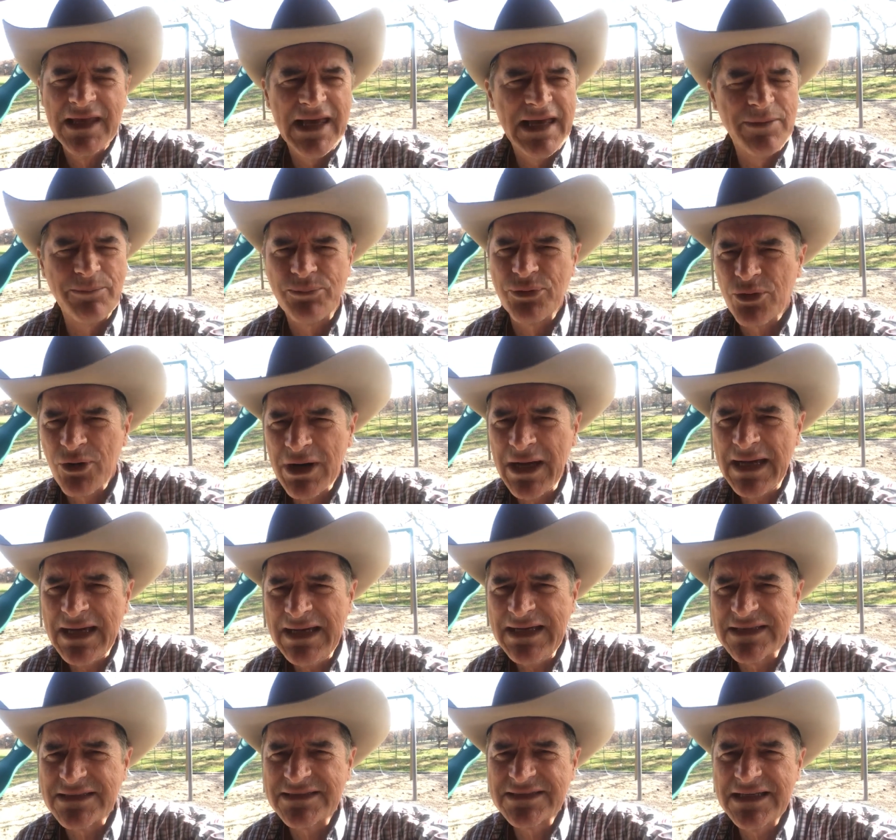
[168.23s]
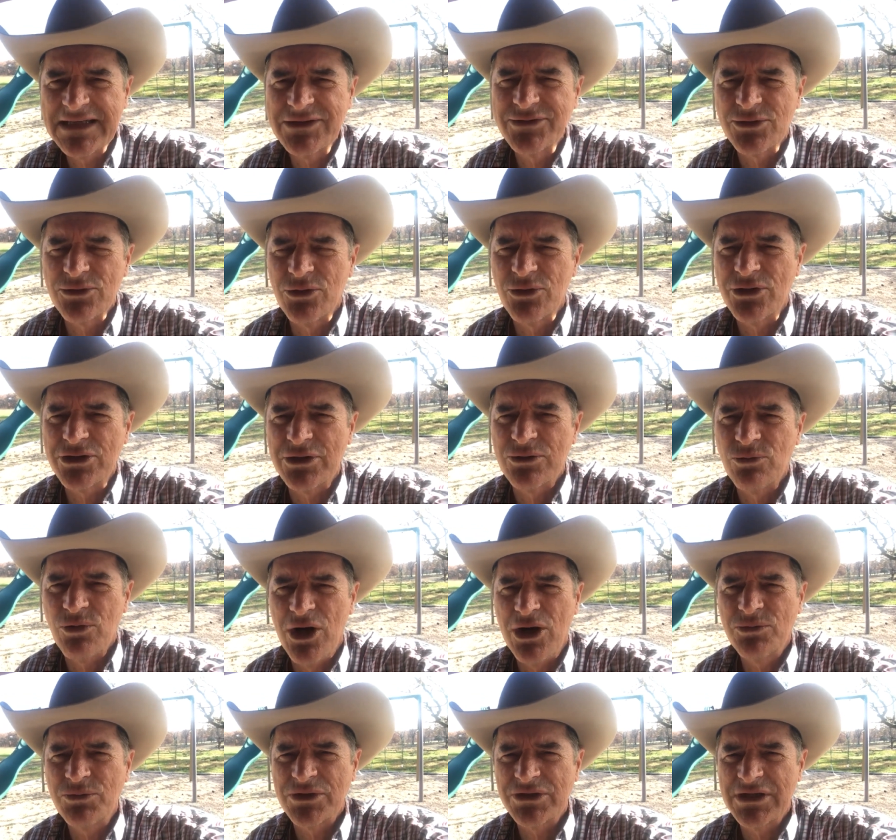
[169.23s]
and pray and seek the Lord and
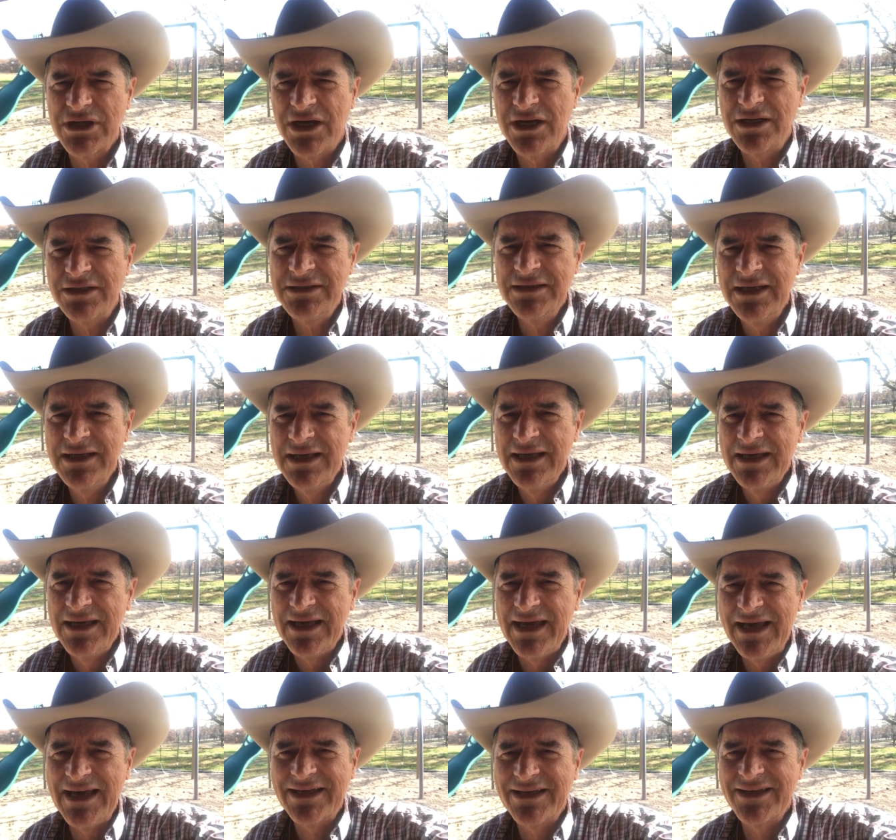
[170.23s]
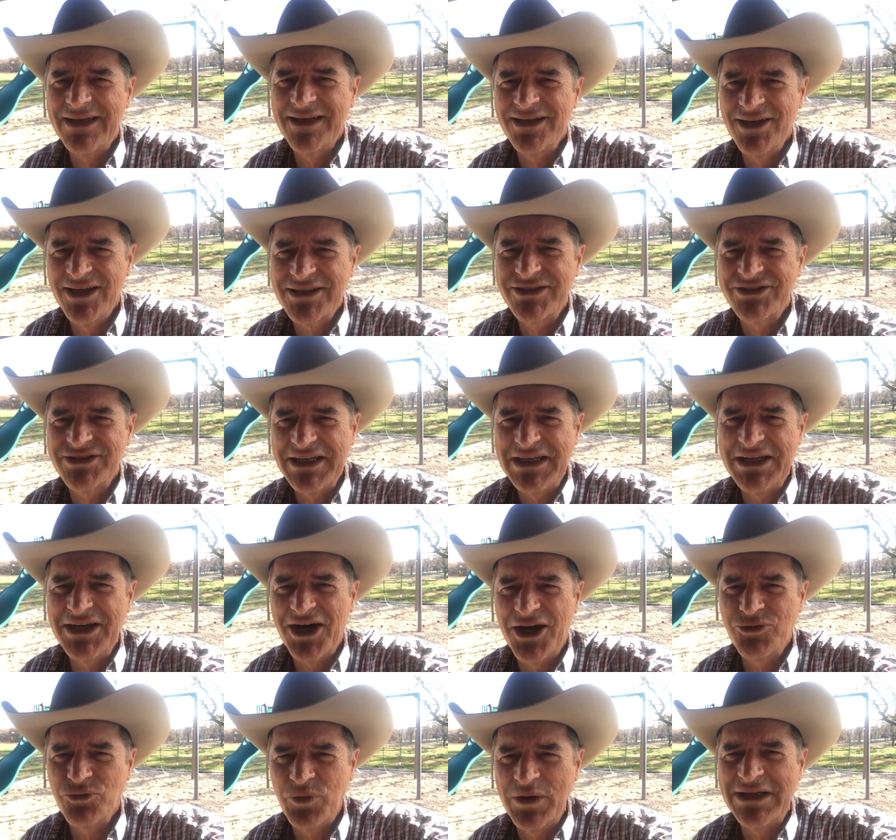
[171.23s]
walk with God. And uh, let's see
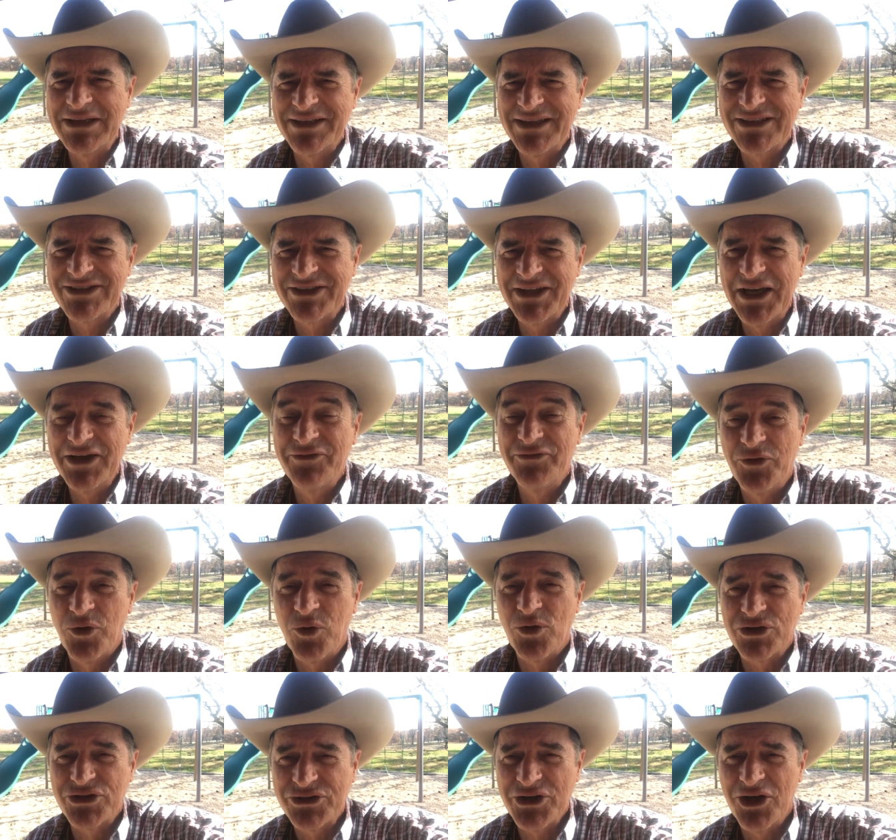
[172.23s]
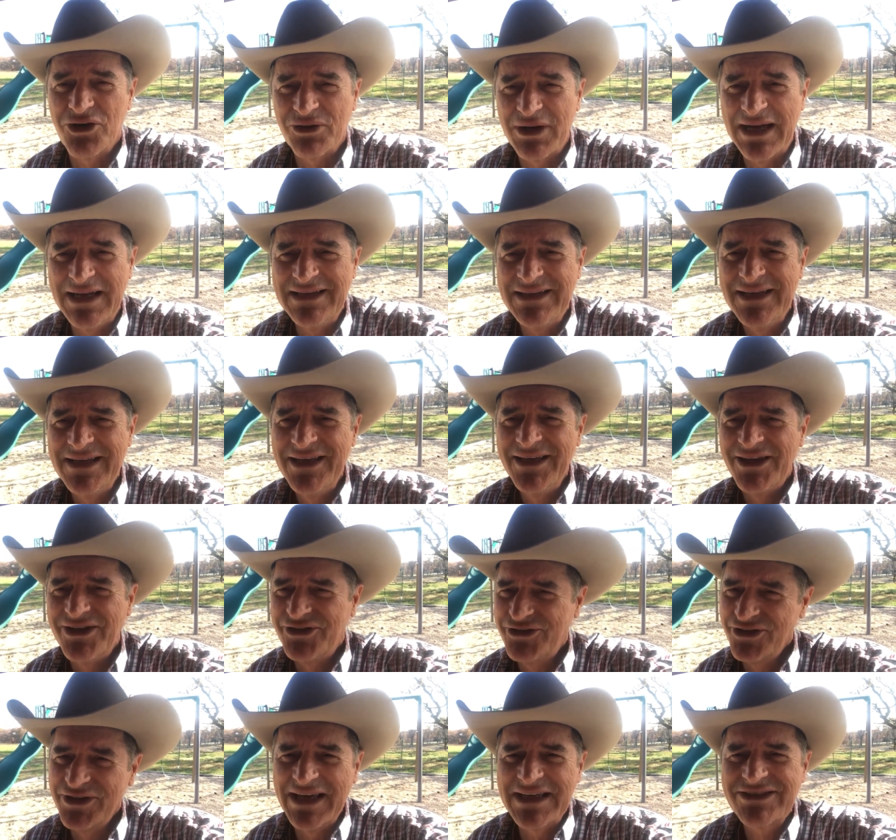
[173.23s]
God win this thing for us, all right?
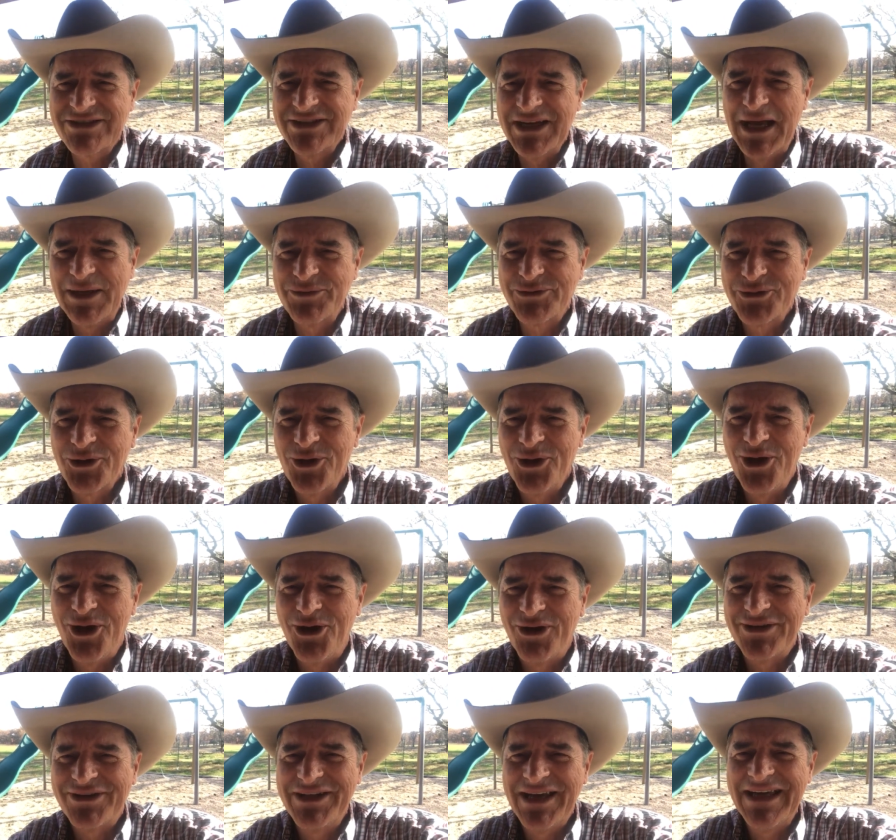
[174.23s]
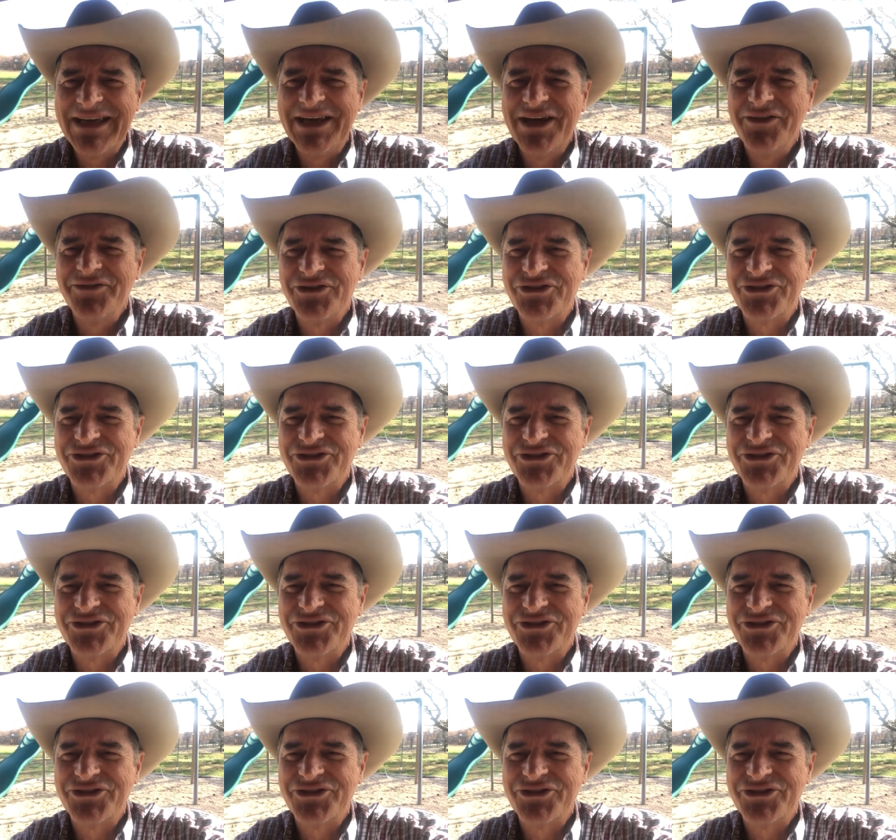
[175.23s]
Until next time, so long. Take care of